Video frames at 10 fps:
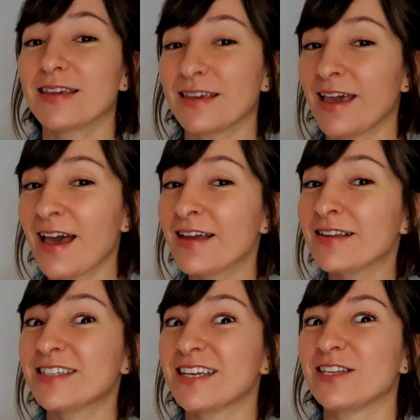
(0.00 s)

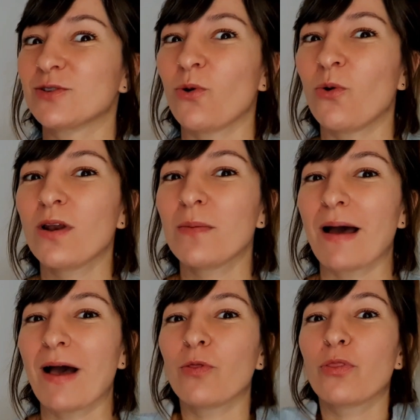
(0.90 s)
Get is all
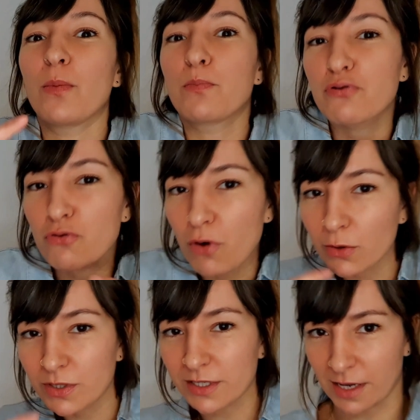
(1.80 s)
about the
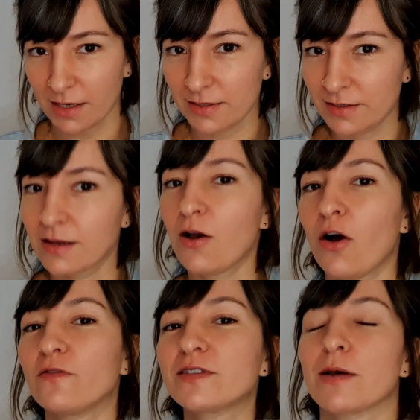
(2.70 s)
process
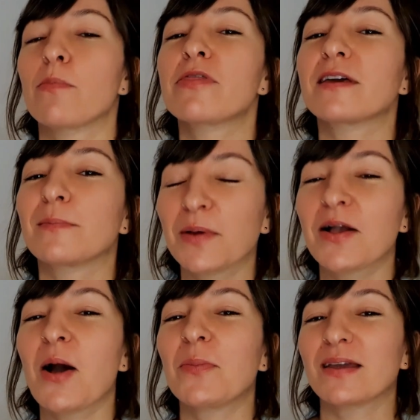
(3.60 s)
of something
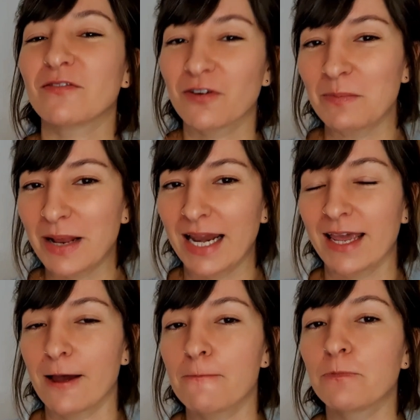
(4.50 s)
becoming familiar.